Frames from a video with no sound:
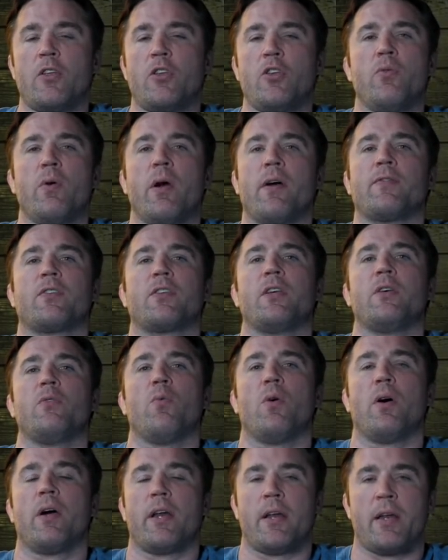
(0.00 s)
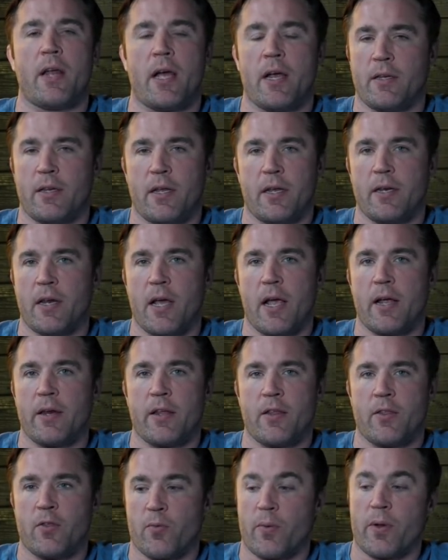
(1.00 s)
UFC 1 in
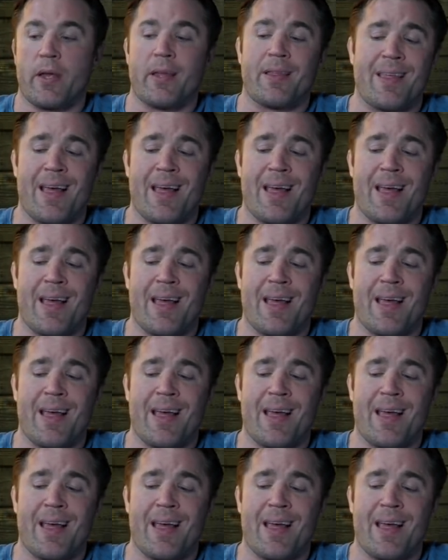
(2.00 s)
1993,